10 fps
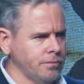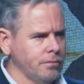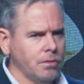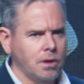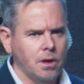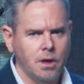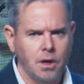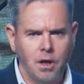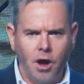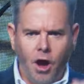
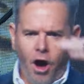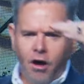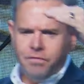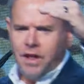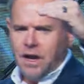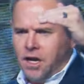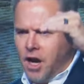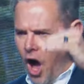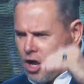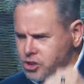the
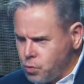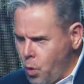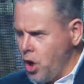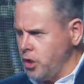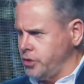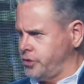last words